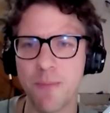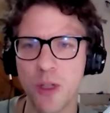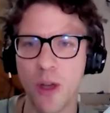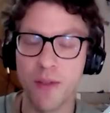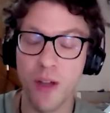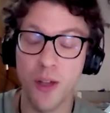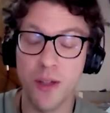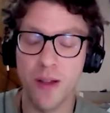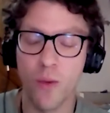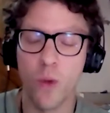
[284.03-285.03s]
So I've
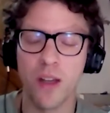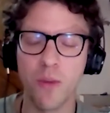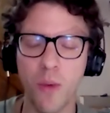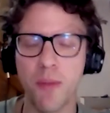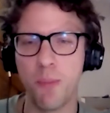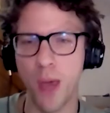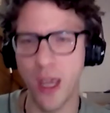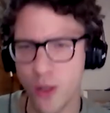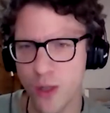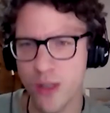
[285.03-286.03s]
not worked with
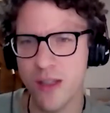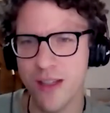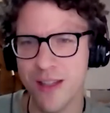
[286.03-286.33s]
patients